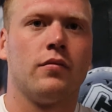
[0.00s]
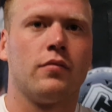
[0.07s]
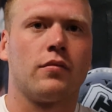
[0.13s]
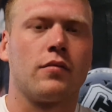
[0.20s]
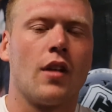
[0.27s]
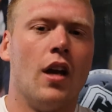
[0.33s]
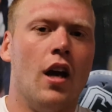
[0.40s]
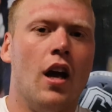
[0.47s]

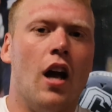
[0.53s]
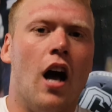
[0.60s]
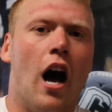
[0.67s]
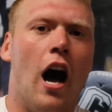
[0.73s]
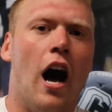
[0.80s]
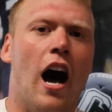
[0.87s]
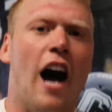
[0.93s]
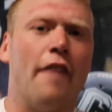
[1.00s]

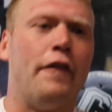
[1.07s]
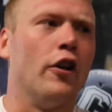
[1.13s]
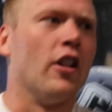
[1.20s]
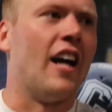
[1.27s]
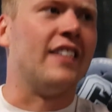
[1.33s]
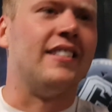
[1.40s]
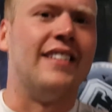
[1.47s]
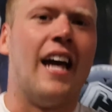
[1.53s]
Uh, I
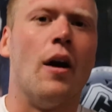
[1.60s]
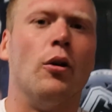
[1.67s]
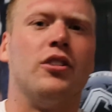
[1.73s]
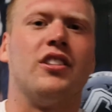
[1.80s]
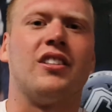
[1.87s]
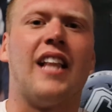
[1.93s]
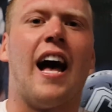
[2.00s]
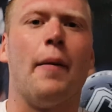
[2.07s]
feel like today
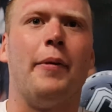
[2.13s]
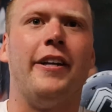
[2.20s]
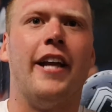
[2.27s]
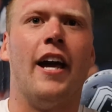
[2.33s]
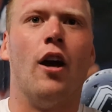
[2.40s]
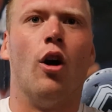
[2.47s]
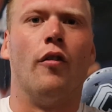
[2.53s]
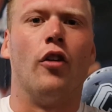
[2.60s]
was a sloppy
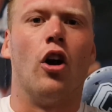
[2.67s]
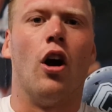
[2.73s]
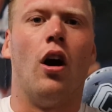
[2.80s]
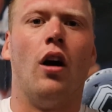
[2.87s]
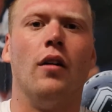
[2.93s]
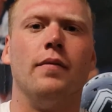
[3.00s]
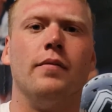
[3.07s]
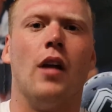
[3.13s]
day
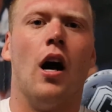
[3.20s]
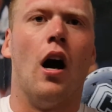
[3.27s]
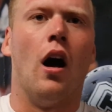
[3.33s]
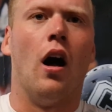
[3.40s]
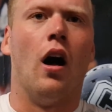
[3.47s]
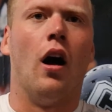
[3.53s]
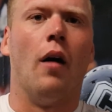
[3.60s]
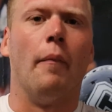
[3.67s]
overall,
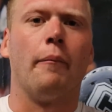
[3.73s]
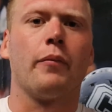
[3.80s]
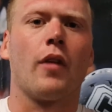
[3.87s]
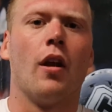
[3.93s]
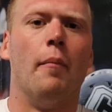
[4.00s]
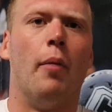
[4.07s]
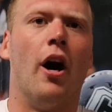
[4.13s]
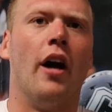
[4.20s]

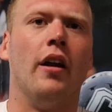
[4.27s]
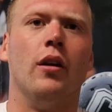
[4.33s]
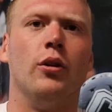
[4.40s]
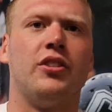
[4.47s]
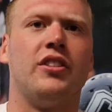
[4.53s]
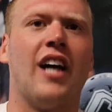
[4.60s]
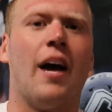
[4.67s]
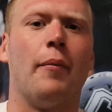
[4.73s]
uh, but it
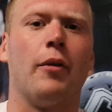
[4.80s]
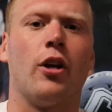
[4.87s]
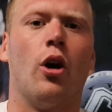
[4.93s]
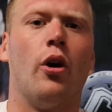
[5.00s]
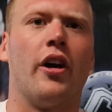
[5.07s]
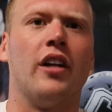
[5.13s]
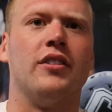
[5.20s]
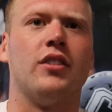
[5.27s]
was time to
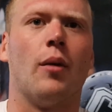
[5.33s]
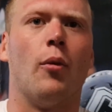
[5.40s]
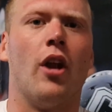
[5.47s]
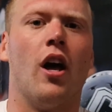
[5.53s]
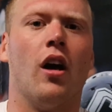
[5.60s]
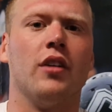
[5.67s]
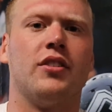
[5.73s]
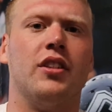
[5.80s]
go against someone
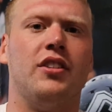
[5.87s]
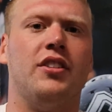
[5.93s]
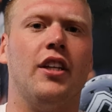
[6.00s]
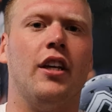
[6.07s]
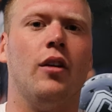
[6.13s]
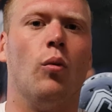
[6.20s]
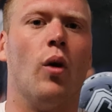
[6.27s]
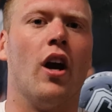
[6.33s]
else to
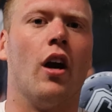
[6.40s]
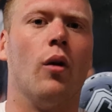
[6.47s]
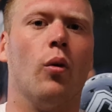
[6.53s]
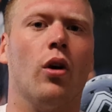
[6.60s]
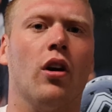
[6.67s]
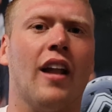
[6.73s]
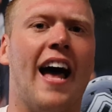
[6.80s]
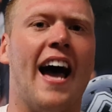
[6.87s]
see where
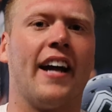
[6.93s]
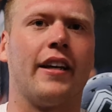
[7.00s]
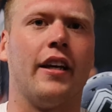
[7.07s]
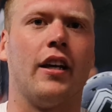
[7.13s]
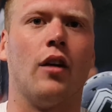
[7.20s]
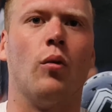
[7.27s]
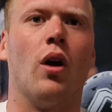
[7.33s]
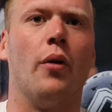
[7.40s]
we're
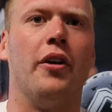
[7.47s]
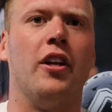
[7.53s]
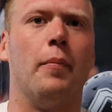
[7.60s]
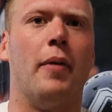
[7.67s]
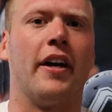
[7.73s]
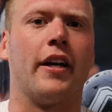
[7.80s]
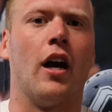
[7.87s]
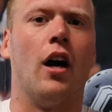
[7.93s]
lacking and where we need
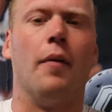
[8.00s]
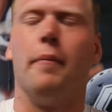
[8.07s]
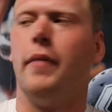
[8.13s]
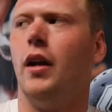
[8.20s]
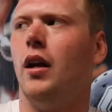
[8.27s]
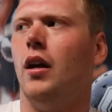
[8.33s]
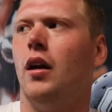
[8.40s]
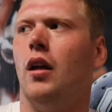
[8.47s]
to pick up
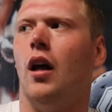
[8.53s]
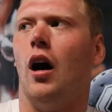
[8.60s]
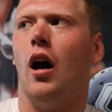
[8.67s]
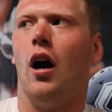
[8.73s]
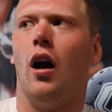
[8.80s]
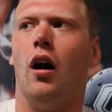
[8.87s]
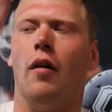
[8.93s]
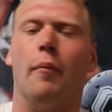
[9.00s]

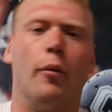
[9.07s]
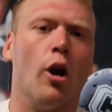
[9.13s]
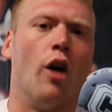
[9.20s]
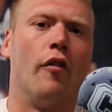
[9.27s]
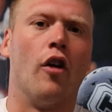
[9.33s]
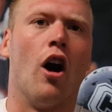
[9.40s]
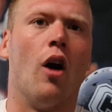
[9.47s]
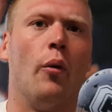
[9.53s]

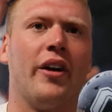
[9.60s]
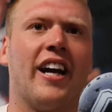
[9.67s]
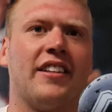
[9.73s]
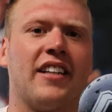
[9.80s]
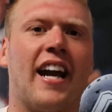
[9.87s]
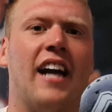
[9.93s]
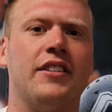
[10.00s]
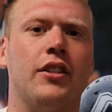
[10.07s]
overall, we got
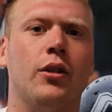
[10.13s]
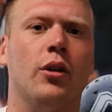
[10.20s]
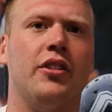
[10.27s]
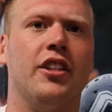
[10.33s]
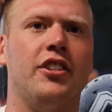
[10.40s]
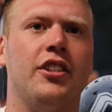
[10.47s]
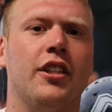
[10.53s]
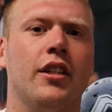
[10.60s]
the guys to do it
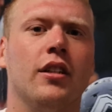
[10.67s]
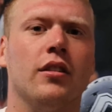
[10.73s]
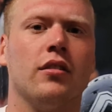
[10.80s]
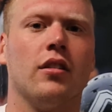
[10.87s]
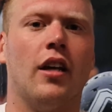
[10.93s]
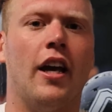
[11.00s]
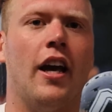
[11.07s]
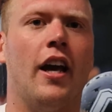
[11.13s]
this year,
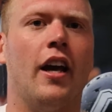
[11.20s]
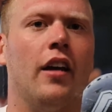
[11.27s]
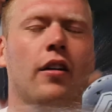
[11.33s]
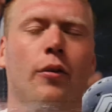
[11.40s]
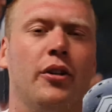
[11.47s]
and